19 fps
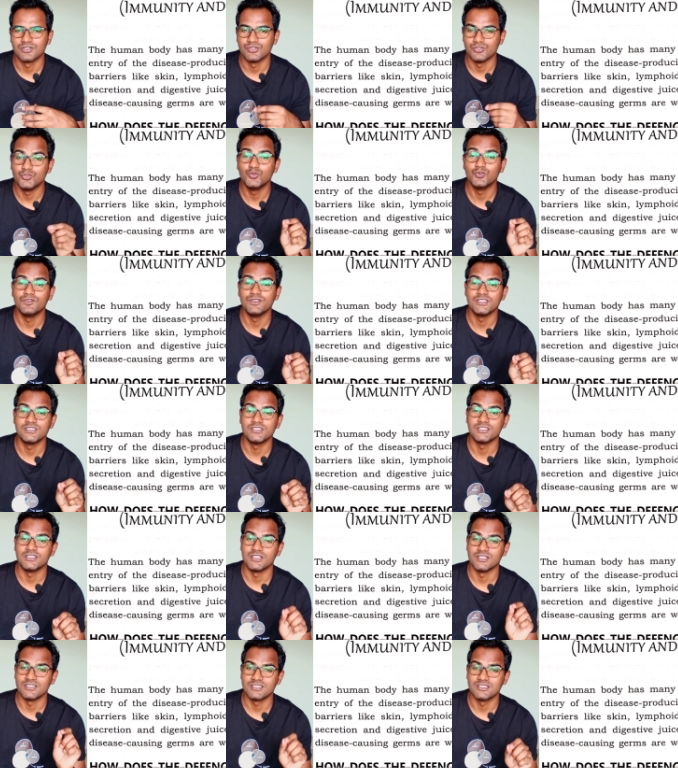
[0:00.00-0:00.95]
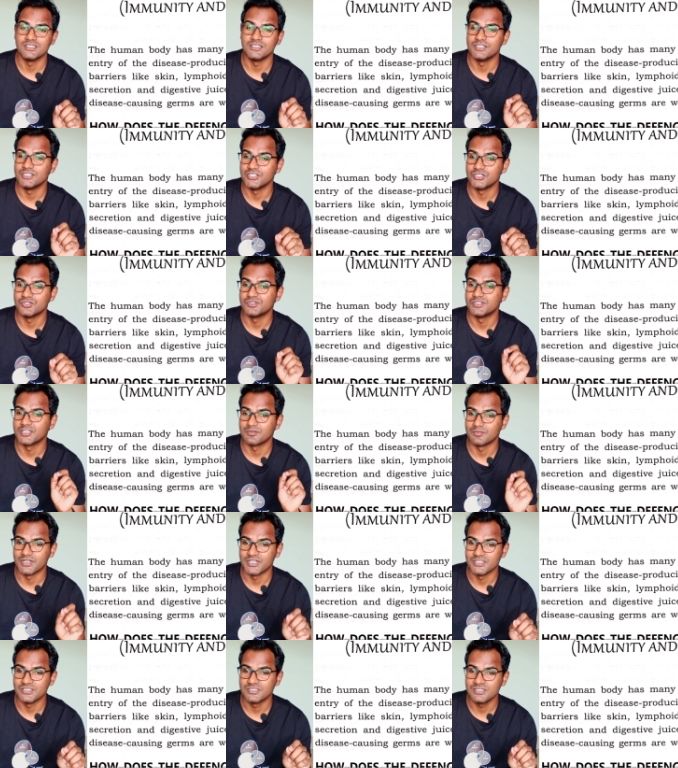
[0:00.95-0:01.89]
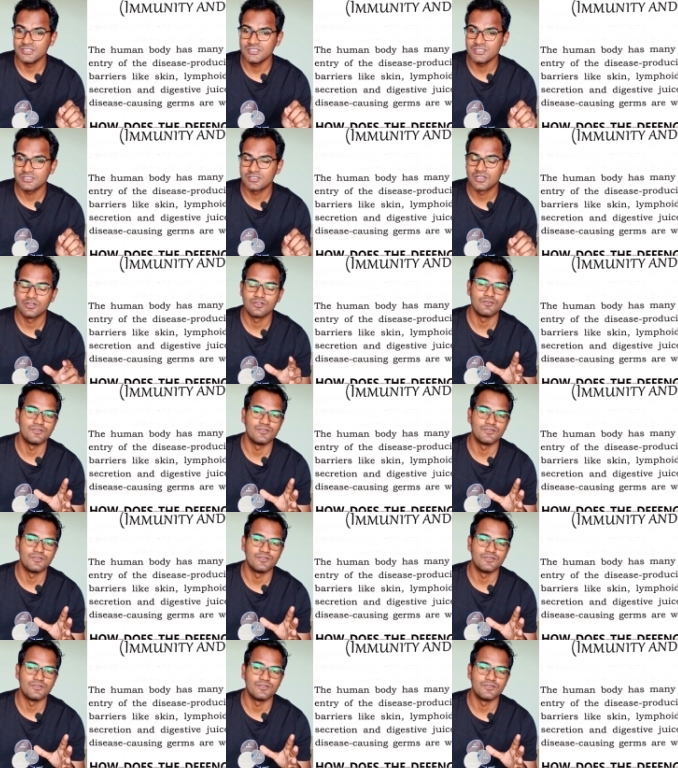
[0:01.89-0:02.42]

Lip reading: do we seriously need to take medicines?